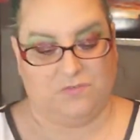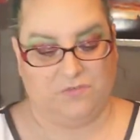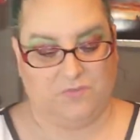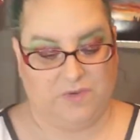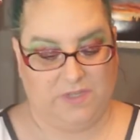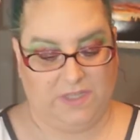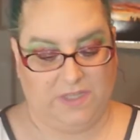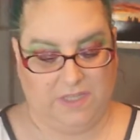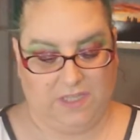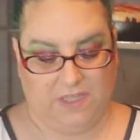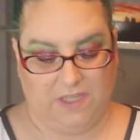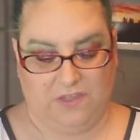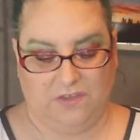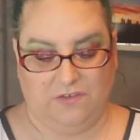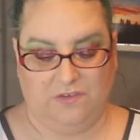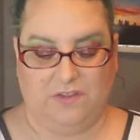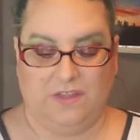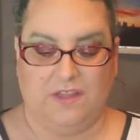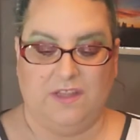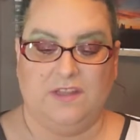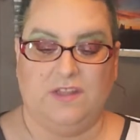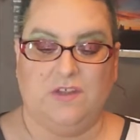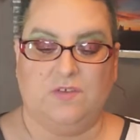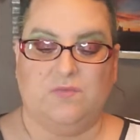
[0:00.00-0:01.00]
really cute
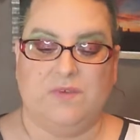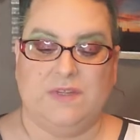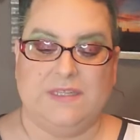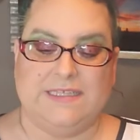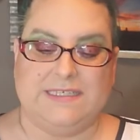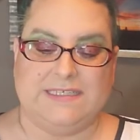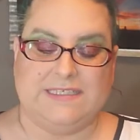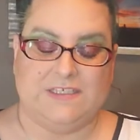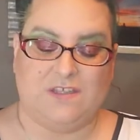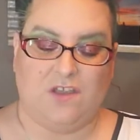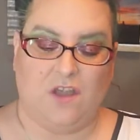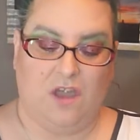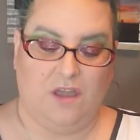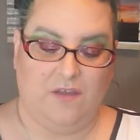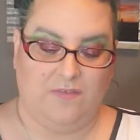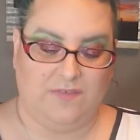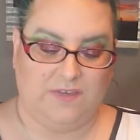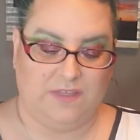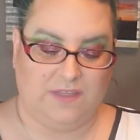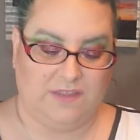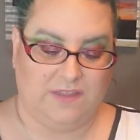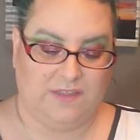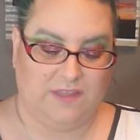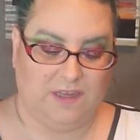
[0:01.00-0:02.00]
and they're really
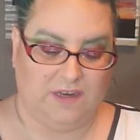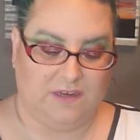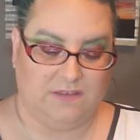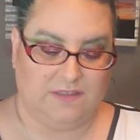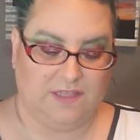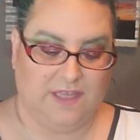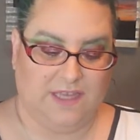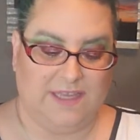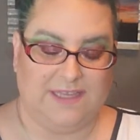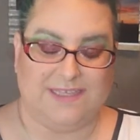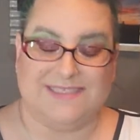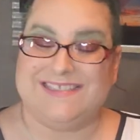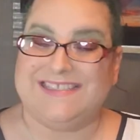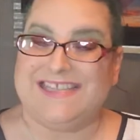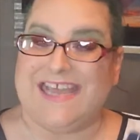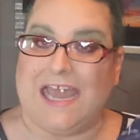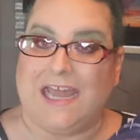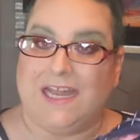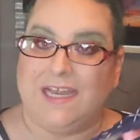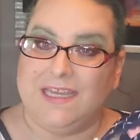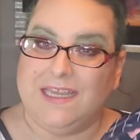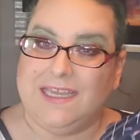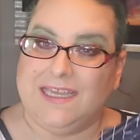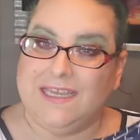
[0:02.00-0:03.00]
soft. They're like a
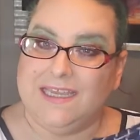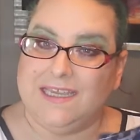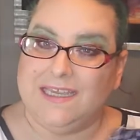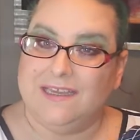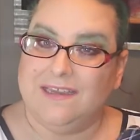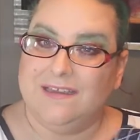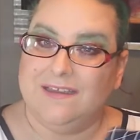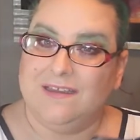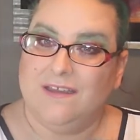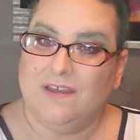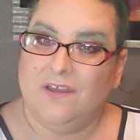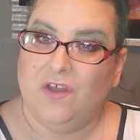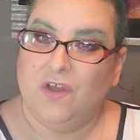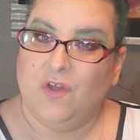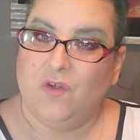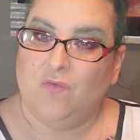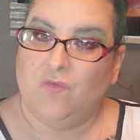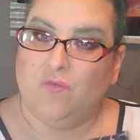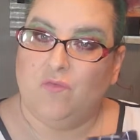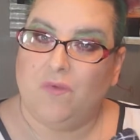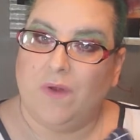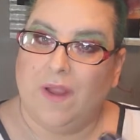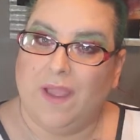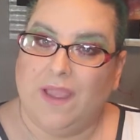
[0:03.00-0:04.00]
satiny
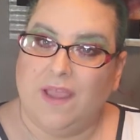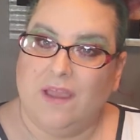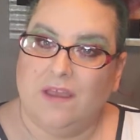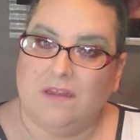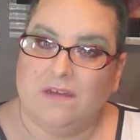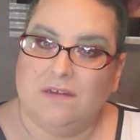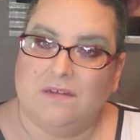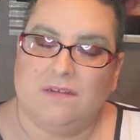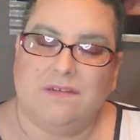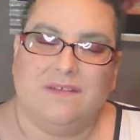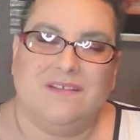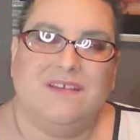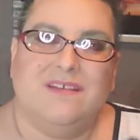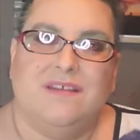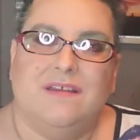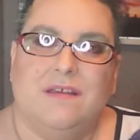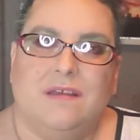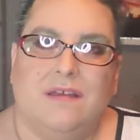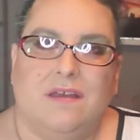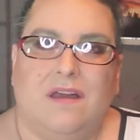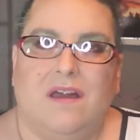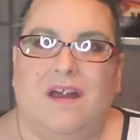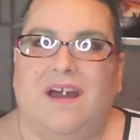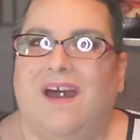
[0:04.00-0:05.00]
rayon,
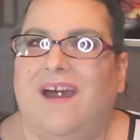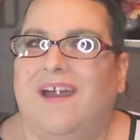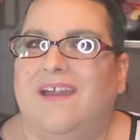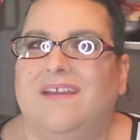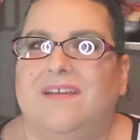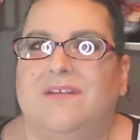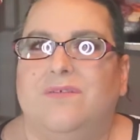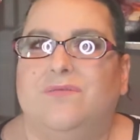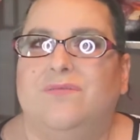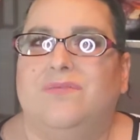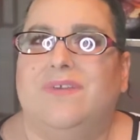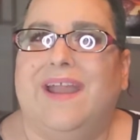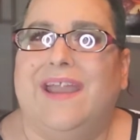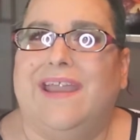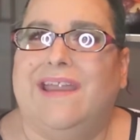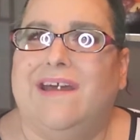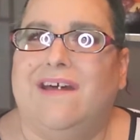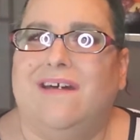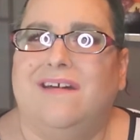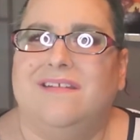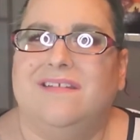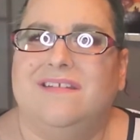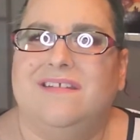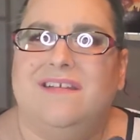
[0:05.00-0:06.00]
I,
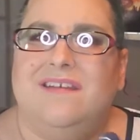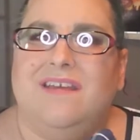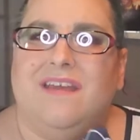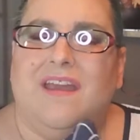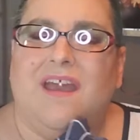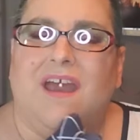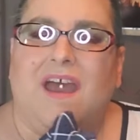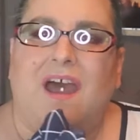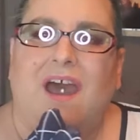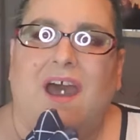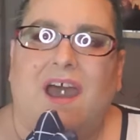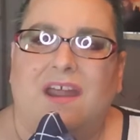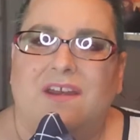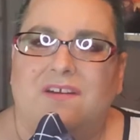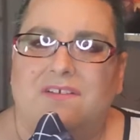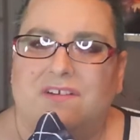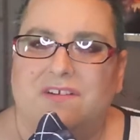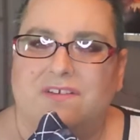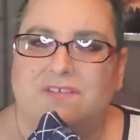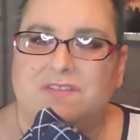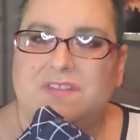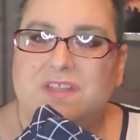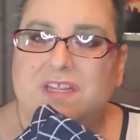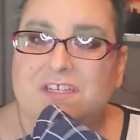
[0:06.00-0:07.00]
rayon, I don't
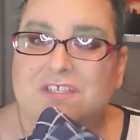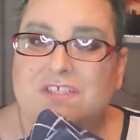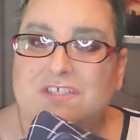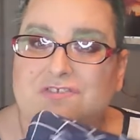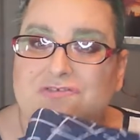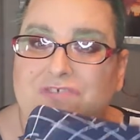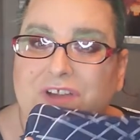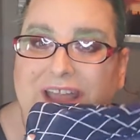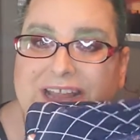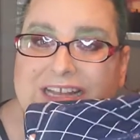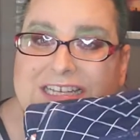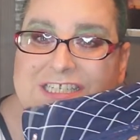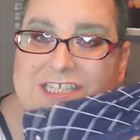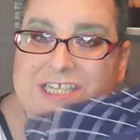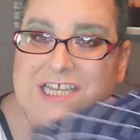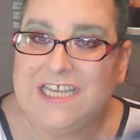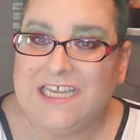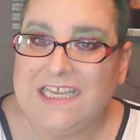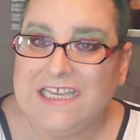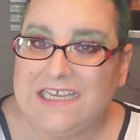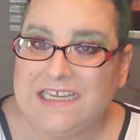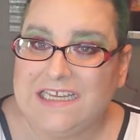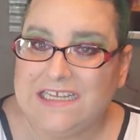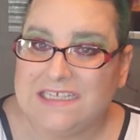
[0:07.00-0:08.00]
know. They're
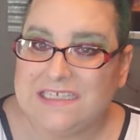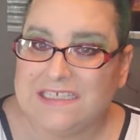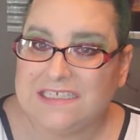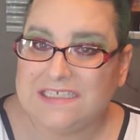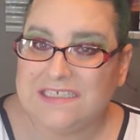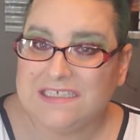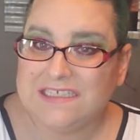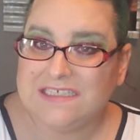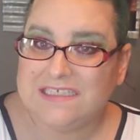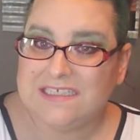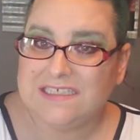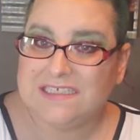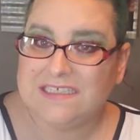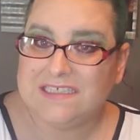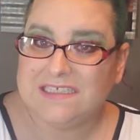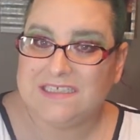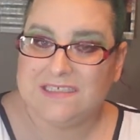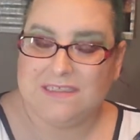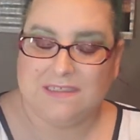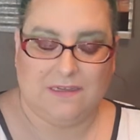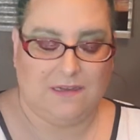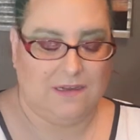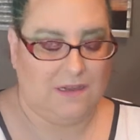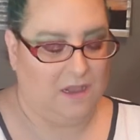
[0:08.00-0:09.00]
stretchy.
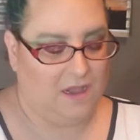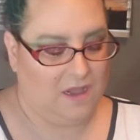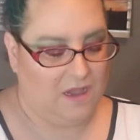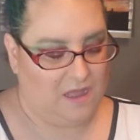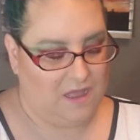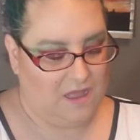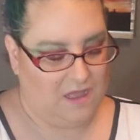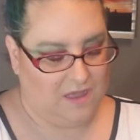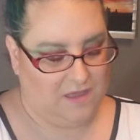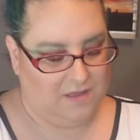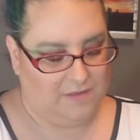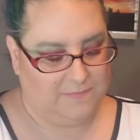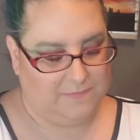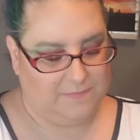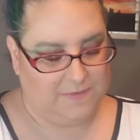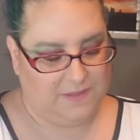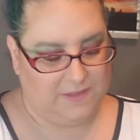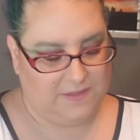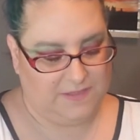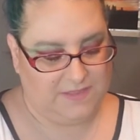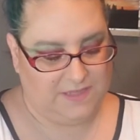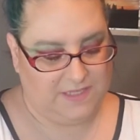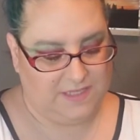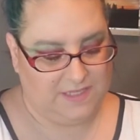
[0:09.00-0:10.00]
Um,
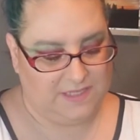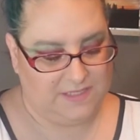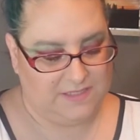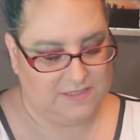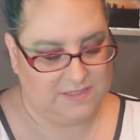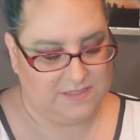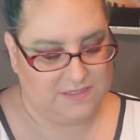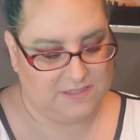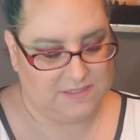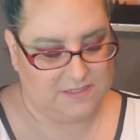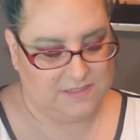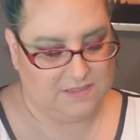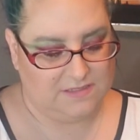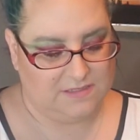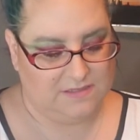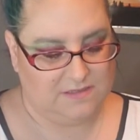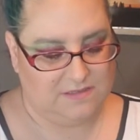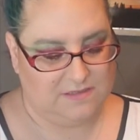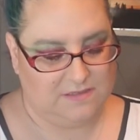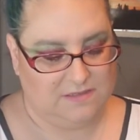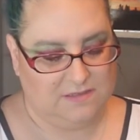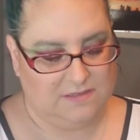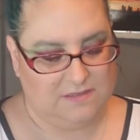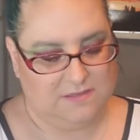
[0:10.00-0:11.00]
these
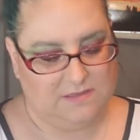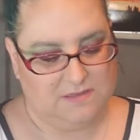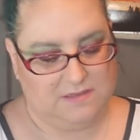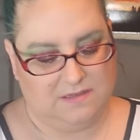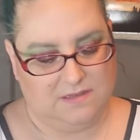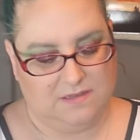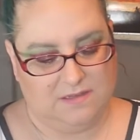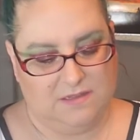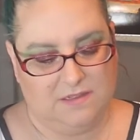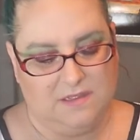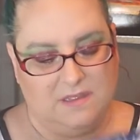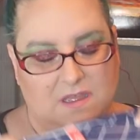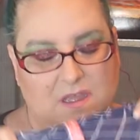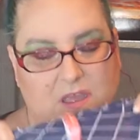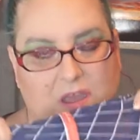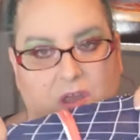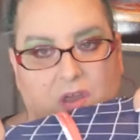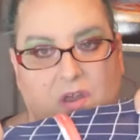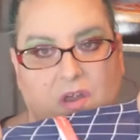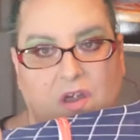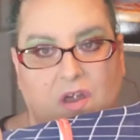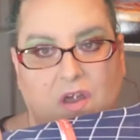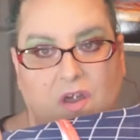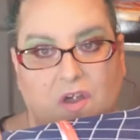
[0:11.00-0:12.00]

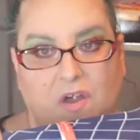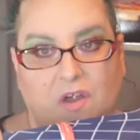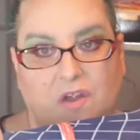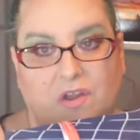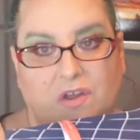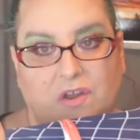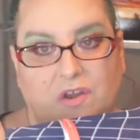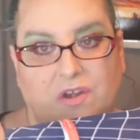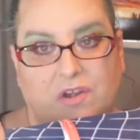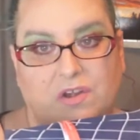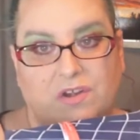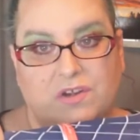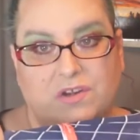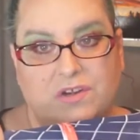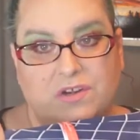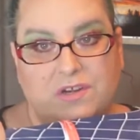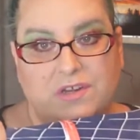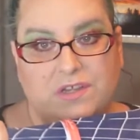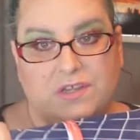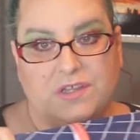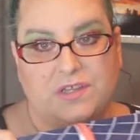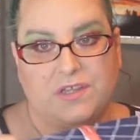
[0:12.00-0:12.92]
are,